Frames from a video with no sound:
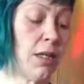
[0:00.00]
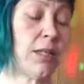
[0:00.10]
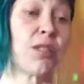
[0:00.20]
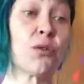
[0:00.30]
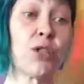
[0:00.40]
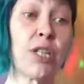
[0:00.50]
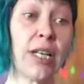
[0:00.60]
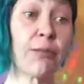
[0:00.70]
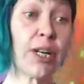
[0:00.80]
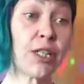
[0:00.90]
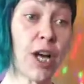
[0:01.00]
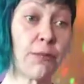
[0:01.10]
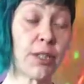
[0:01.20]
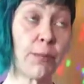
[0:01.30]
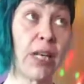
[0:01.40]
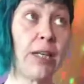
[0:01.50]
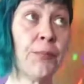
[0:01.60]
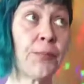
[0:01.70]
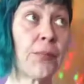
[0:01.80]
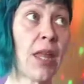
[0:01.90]
So she did reach out to
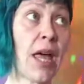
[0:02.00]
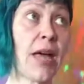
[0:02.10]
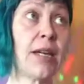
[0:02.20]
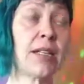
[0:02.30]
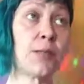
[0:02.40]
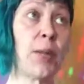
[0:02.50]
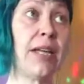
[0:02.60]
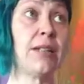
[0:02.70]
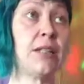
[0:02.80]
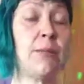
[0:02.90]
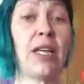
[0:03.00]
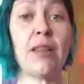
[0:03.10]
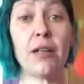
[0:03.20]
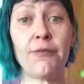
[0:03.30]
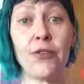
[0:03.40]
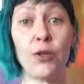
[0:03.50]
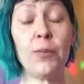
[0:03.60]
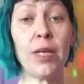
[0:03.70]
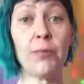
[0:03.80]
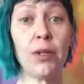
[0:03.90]
me and explained to me that a few
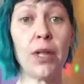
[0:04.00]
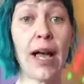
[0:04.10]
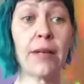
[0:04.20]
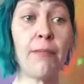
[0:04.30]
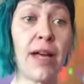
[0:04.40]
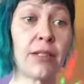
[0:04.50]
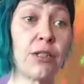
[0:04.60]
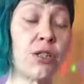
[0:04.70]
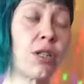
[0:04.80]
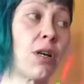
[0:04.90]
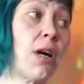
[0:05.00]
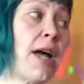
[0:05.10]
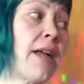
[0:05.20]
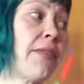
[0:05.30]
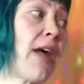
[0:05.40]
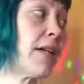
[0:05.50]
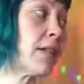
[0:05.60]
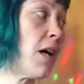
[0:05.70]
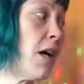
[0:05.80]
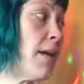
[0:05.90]
people had messaged her, and at that
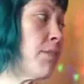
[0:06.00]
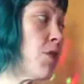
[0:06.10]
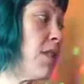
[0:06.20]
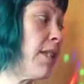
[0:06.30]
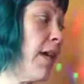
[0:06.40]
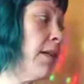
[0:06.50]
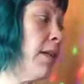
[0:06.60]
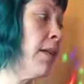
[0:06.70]
time she said,